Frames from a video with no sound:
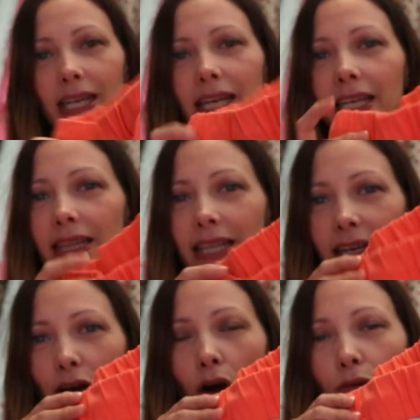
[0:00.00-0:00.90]
in the
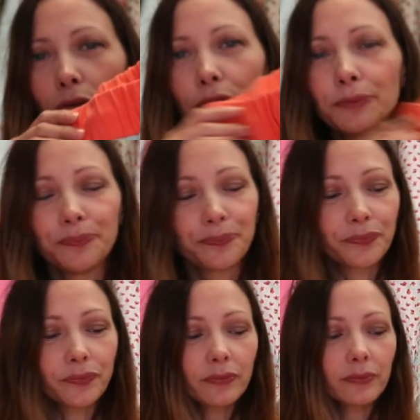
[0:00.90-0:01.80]
coral,
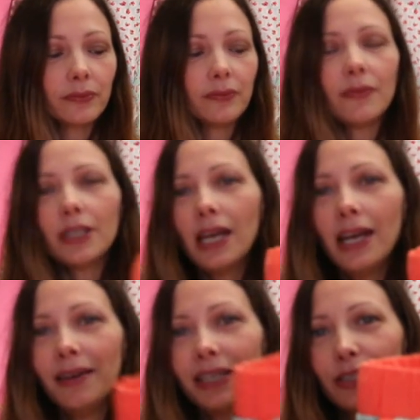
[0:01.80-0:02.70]

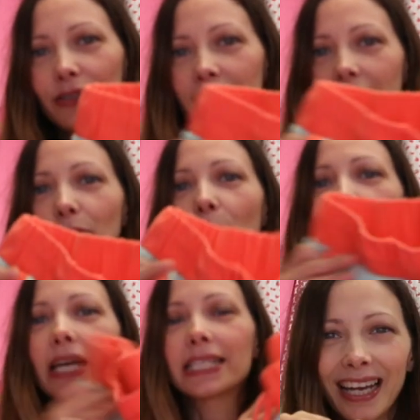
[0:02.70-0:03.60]
including the little
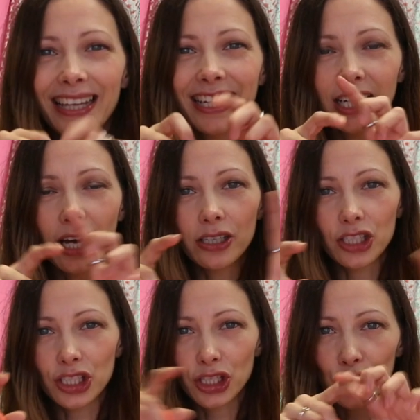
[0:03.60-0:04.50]
pockets, and then I cut
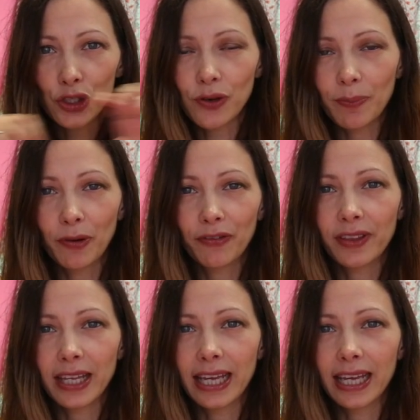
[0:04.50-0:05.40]
just a strip
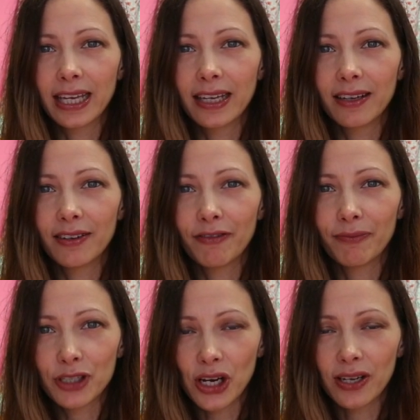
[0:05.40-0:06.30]
of the
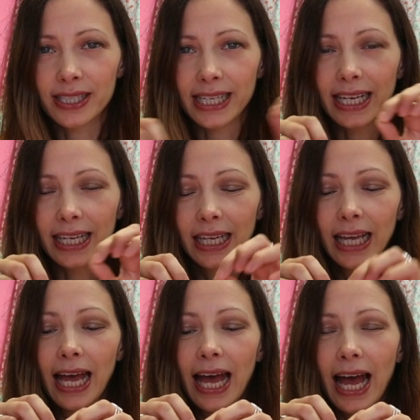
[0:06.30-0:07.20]
jersey
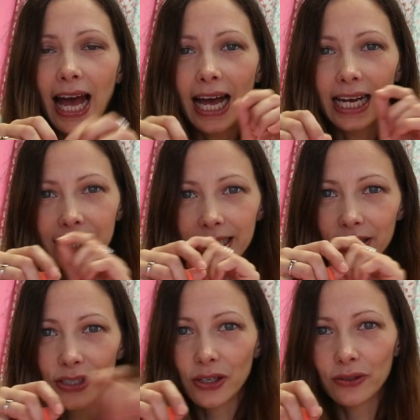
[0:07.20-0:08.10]
and
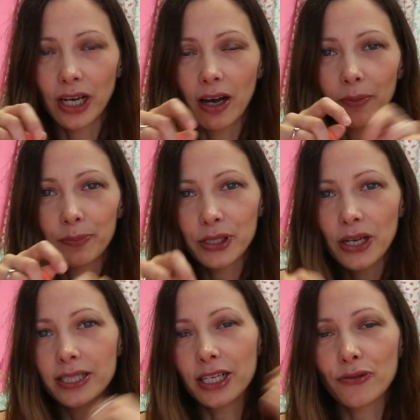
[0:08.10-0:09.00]
sewed it up,
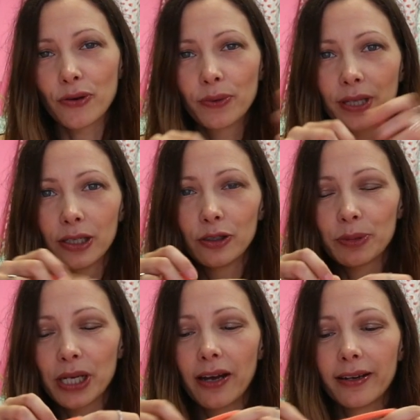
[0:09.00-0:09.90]
turned it through with the loop
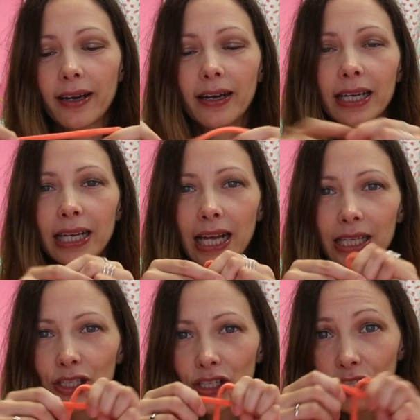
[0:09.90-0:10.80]
turner,
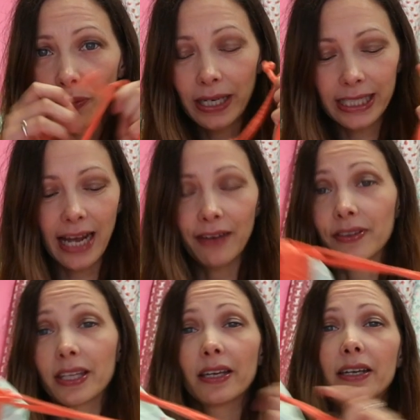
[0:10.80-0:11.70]
just so I could
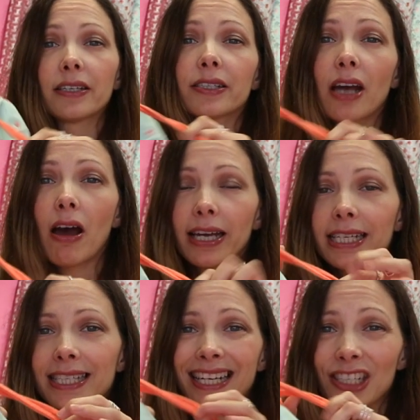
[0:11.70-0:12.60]
have the
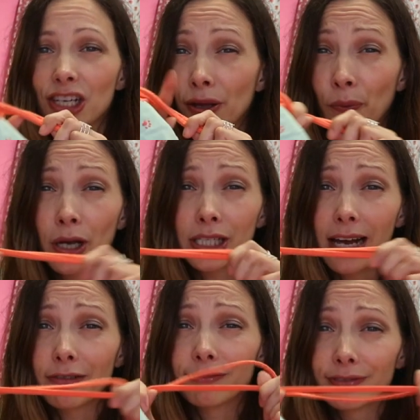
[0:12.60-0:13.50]
ties, and actually that worked
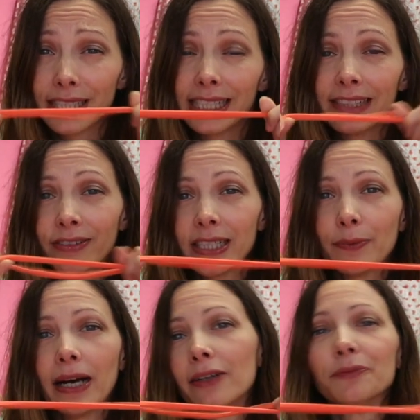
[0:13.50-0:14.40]
out really, really
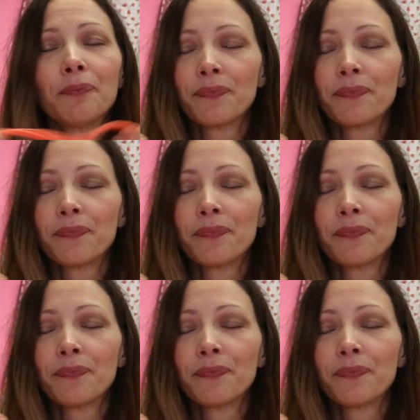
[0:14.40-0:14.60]
well.